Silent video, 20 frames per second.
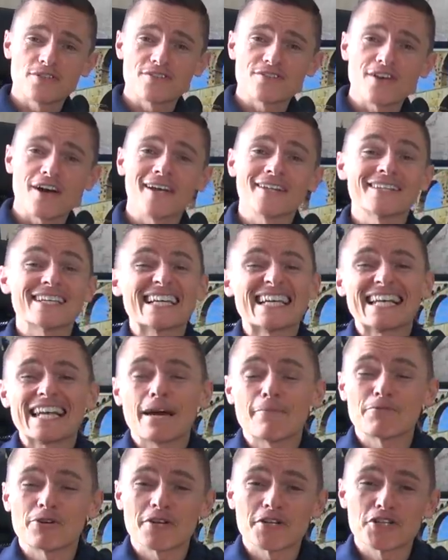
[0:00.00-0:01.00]
designed in
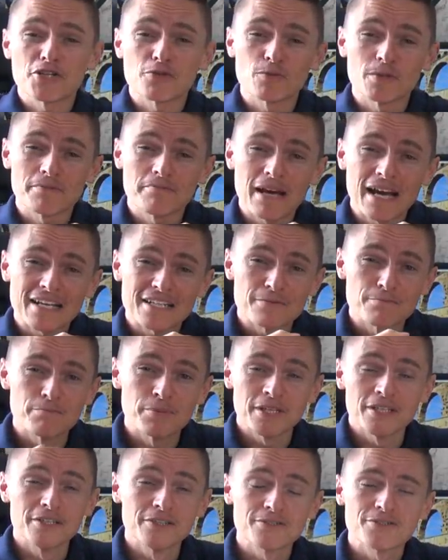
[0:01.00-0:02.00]
collaboration with Max
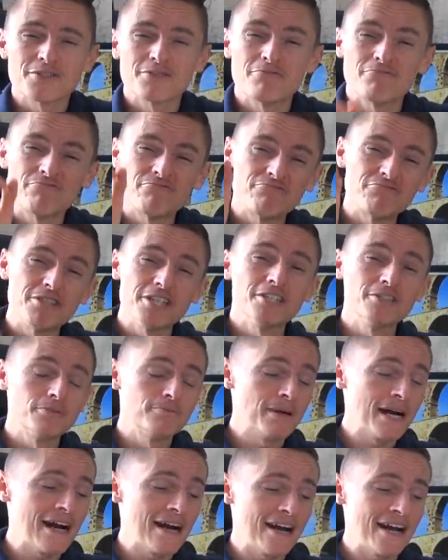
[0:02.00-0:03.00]
Bill, a real
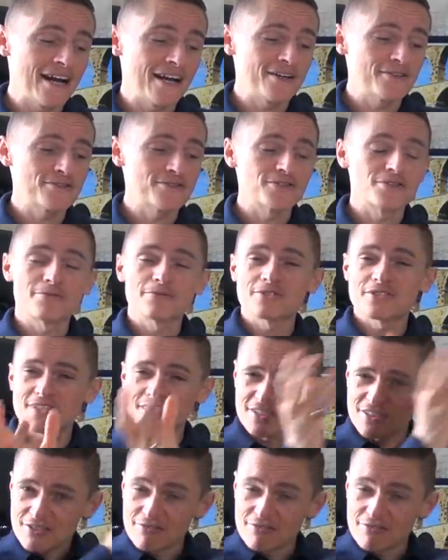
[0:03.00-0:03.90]
Bauhaus, you know, because he